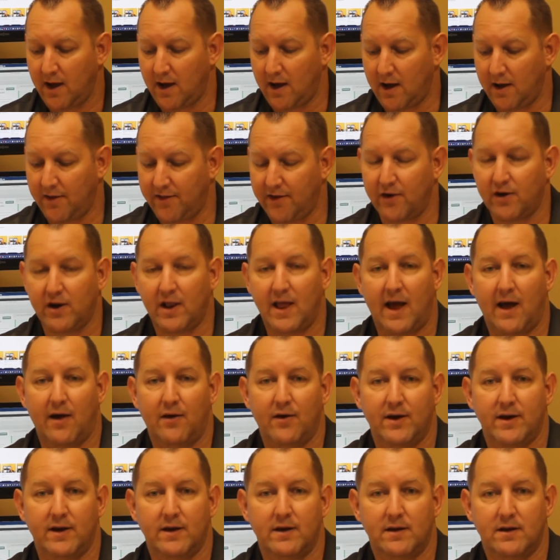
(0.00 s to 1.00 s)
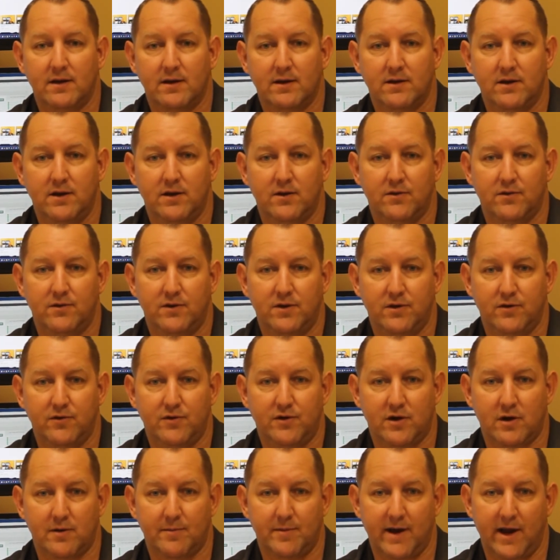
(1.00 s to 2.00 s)
they're allowing you
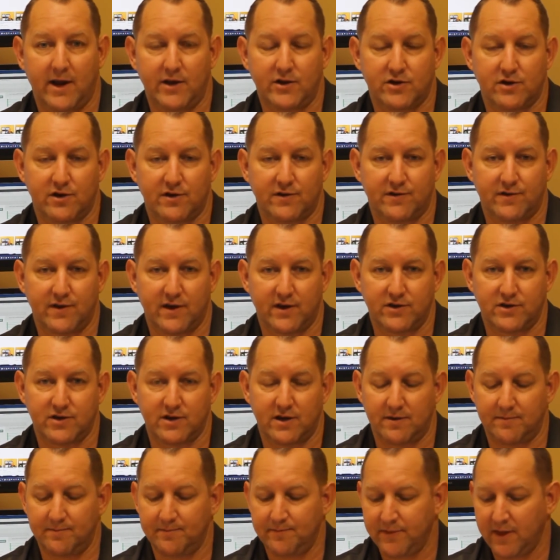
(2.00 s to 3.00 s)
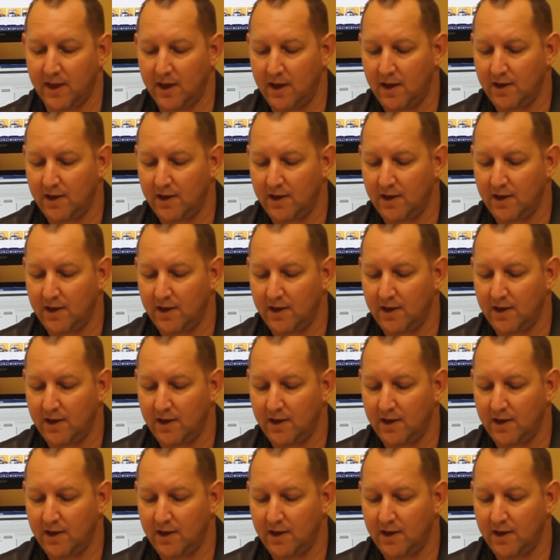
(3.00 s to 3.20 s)
to terminate jurisdiction.